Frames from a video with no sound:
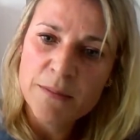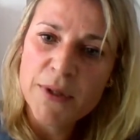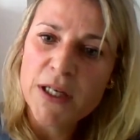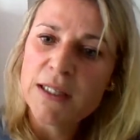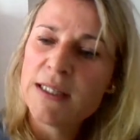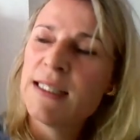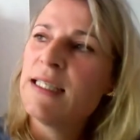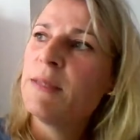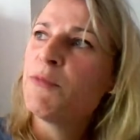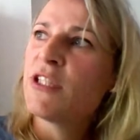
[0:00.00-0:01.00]
but
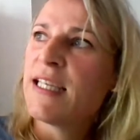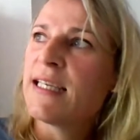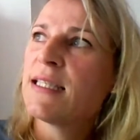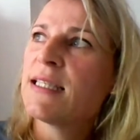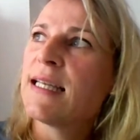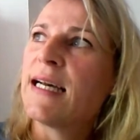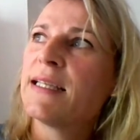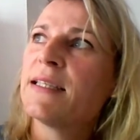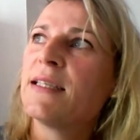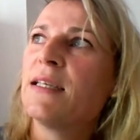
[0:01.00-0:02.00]
he pretends
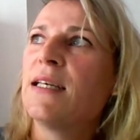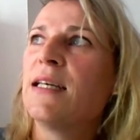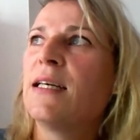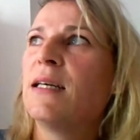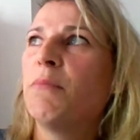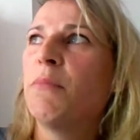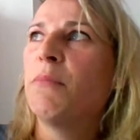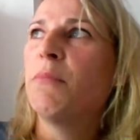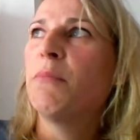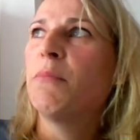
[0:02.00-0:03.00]
that uh,
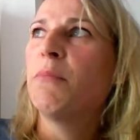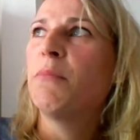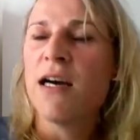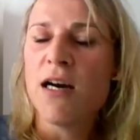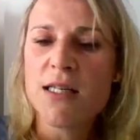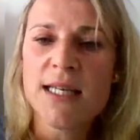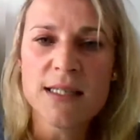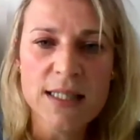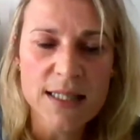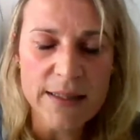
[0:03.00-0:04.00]
by
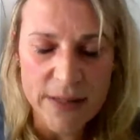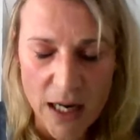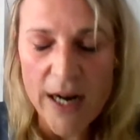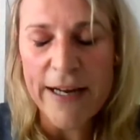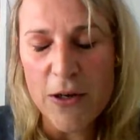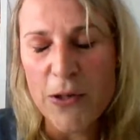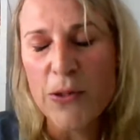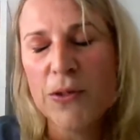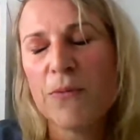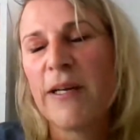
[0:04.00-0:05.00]
enhancing the
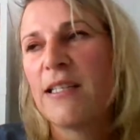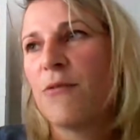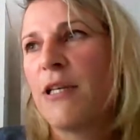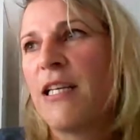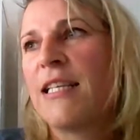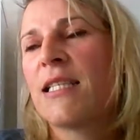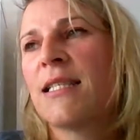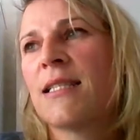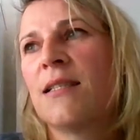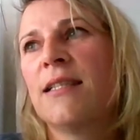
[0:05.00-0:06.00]
dialogue with the
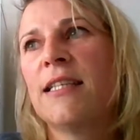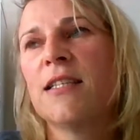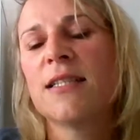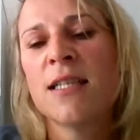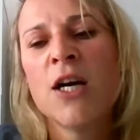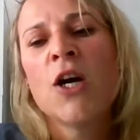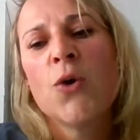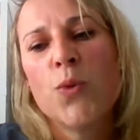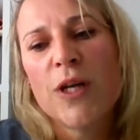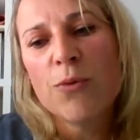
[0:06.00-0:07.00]
religious leaders
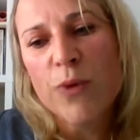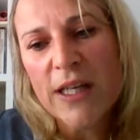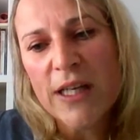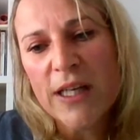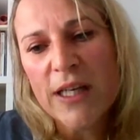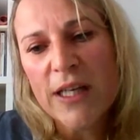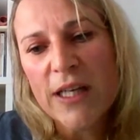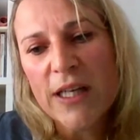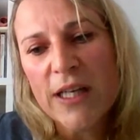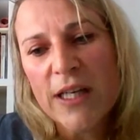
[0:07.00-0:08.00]
we will
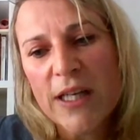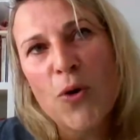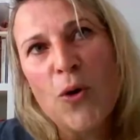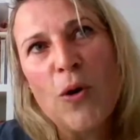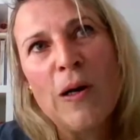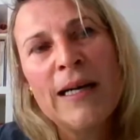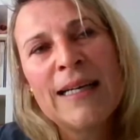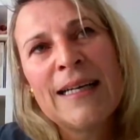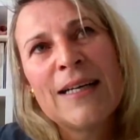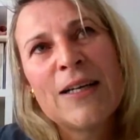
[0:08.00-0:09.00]
have more
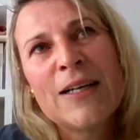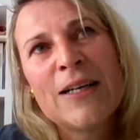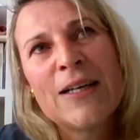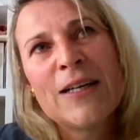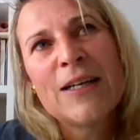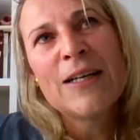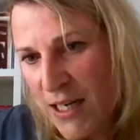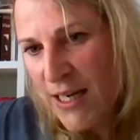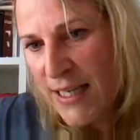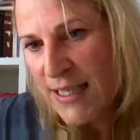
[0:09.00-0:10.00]
cohesion in
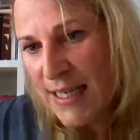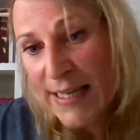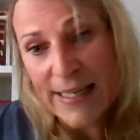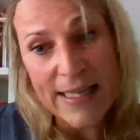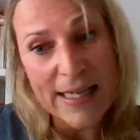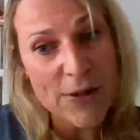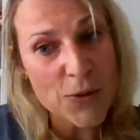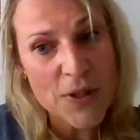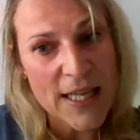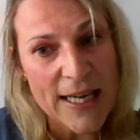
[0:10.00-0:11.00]
society. And I
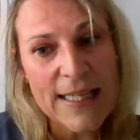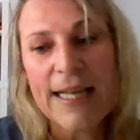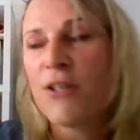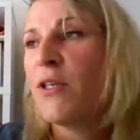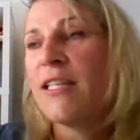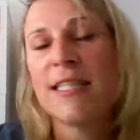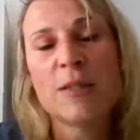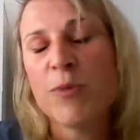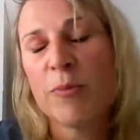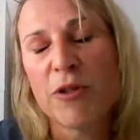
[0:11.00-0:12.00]
don't think that we need
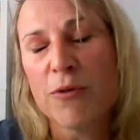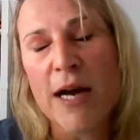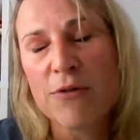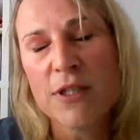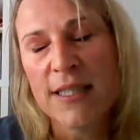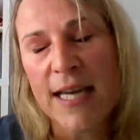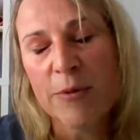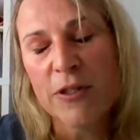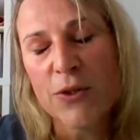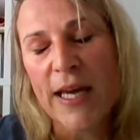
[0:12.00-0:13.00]
these people around the
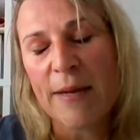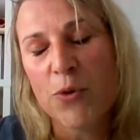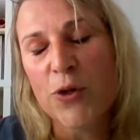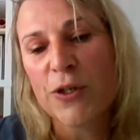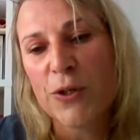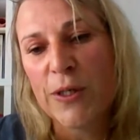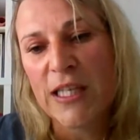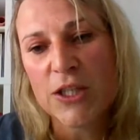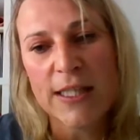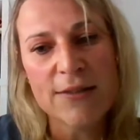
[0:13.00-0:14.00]
table to get more
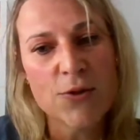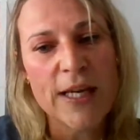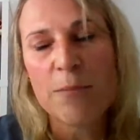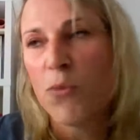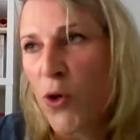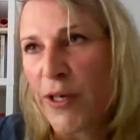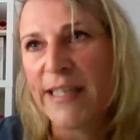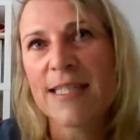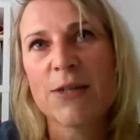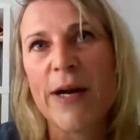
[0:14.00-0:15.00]
cohesion and to get more
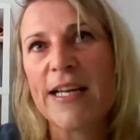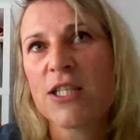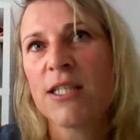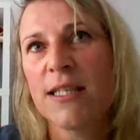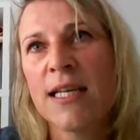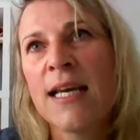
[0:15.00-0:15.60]
integration